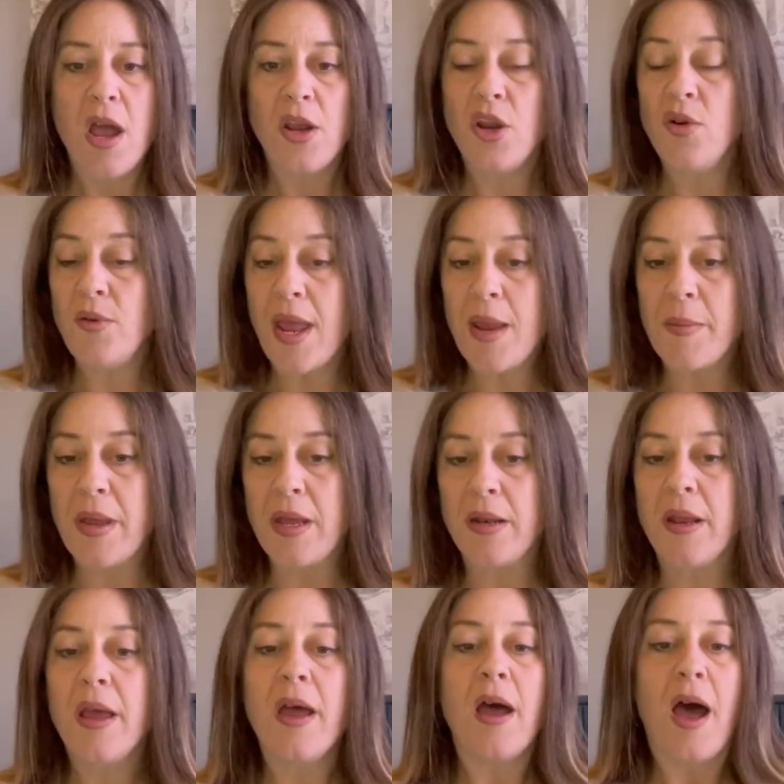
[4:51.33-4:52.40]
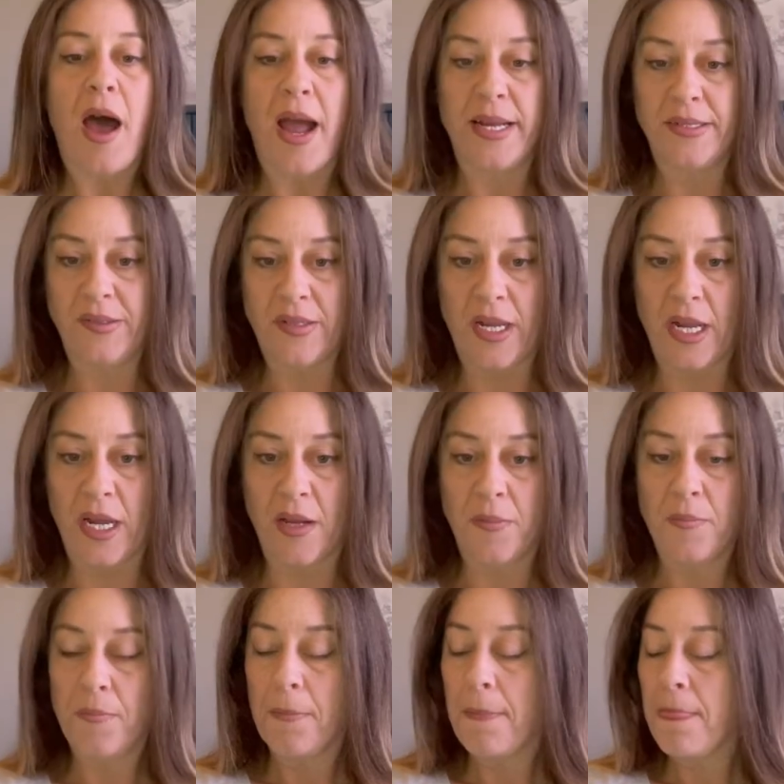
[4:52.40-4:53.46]
you name it, I see it.
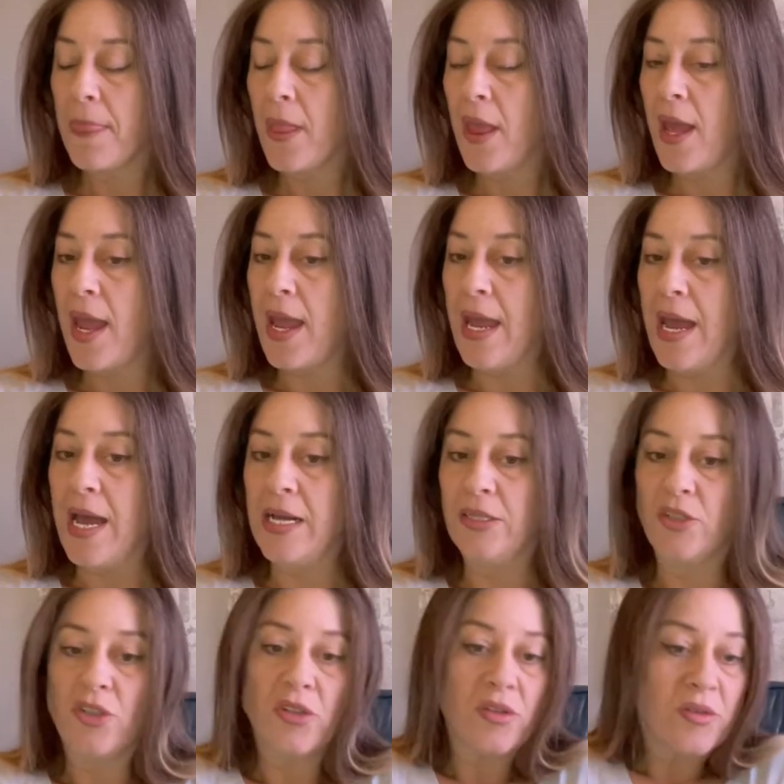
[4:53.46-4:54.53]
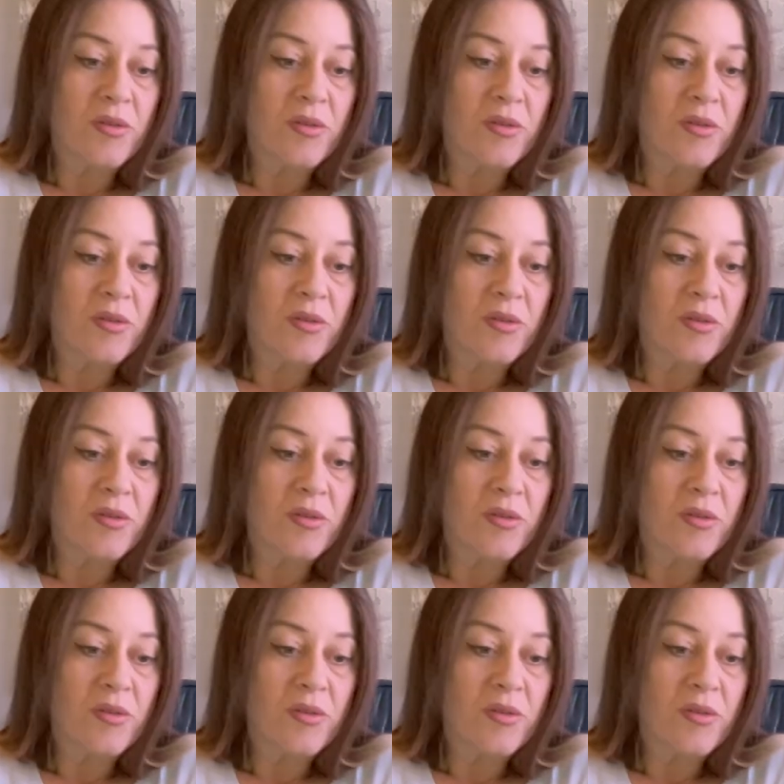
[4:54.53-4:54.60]
And